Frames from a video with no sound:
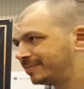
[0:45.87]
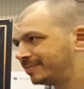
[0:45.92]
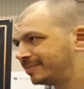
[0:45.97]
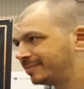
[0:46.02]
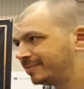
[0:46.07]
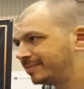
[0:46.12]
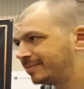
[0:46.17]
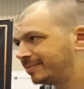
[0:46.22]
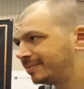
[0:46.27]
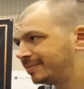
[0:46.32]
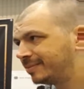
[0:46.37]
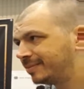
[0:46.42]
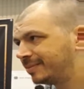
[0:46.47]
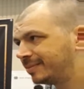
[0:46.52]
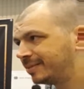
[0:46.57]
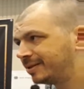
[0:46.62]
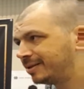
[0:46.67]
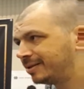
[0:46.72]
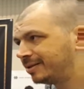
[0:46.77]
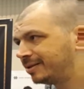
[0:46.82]

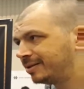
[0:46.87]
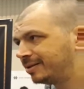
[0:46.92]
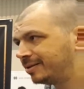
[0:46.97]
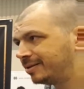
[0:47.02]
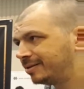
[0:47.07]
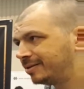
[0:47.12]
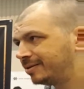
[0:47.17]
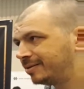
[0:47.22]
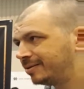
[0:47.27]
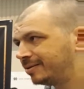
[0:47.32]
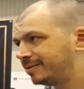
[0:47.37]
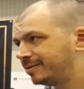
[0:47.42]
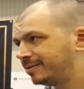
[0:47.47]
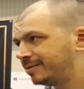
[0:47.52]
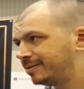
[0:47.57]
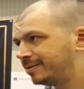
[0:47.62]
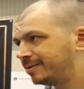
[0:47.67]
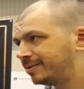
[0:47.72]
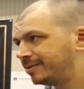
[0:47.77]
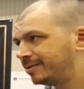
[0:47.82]

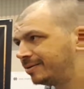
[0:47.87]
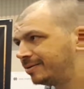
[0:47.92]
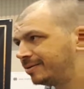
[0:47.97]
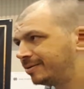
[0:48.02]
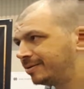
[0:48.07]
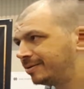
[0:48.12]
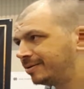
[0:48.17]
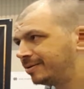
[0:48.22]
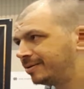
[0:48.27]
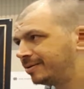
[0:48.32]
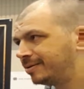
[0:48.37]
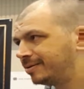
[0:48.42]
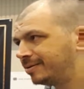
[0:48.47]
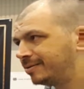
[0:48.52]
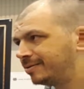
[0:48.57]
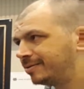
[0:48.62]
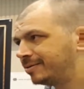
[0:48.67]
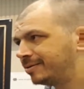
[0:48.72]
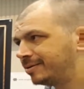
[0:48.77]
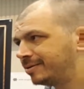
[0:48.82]

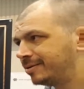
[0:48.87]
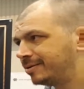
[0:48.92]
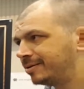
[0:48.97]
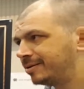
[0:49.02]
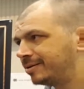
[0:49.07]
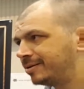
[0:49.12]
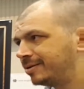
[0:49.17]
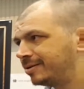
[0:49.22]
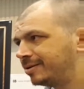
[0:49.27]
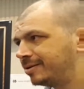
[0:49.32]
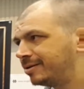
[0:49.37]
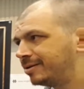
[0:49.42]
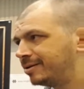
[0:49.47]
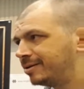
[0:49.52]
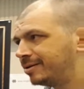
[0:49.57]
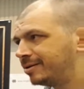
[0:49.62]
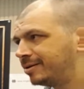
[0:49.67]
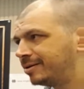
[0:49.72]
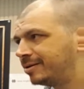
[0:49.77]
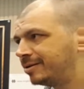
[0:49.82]

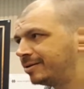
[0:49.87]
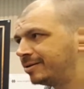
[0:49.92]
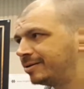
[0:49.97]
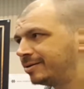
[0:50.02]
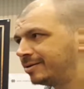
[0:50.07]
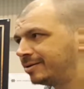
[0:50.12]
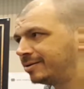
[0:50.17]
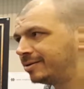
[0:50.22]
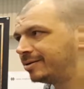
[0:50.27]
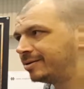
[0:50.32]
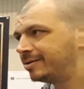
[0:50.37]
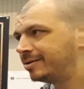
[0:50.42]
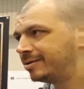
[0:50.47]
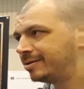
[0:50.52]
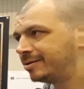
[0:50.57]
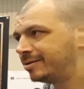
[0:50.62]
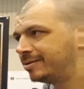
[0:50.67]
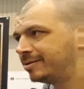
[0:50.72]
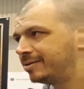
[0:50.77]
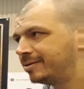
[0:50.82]

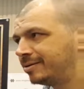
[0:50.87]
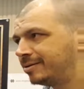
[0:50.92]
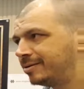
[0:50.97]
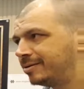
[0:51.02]
No words are spoken by the person on screen.